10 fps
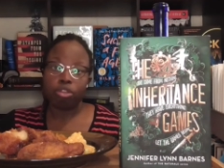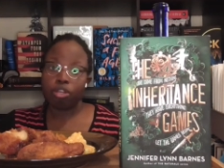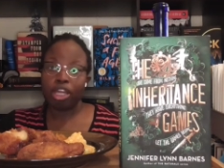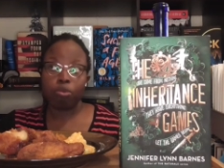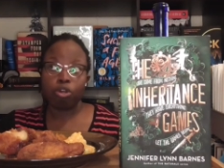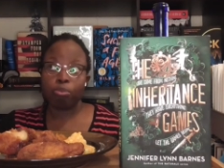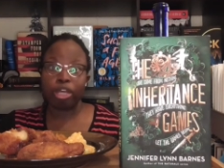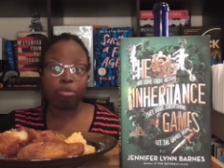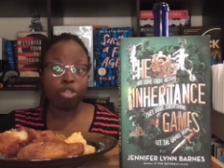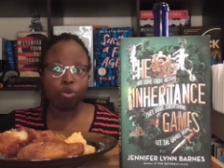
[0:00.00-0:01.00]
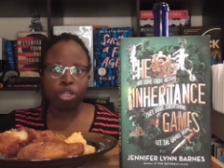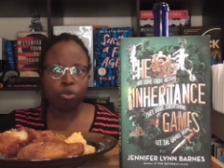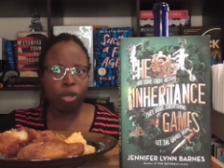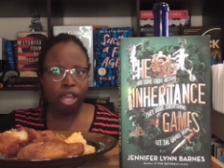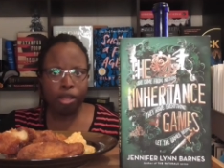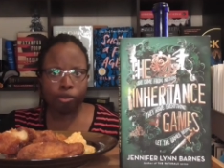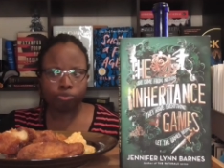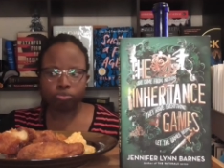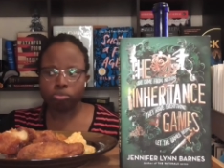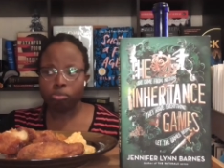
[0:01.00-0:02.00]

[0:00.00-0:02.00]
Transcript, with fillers: They're like, well, baby, you in the will.